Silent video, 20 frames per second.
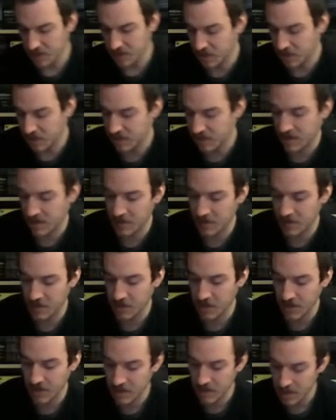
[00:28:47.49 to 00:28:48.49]
just killing each
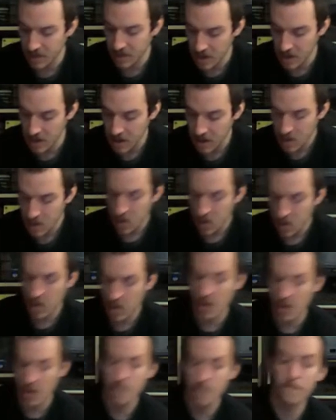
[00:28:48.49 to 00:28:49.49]
other.
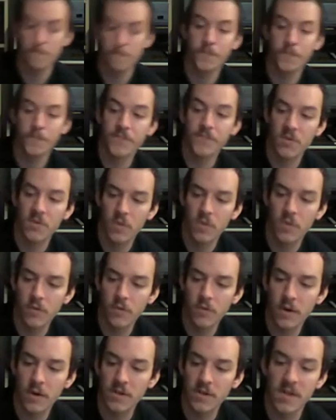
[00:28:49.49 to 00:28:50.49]

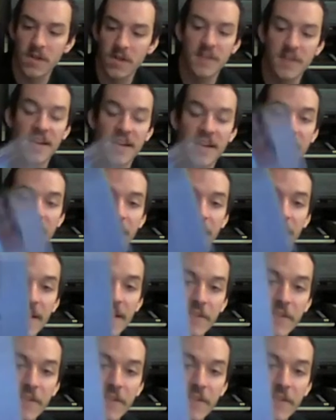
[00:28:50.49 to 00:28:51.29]
Roadrunners, A Death Valley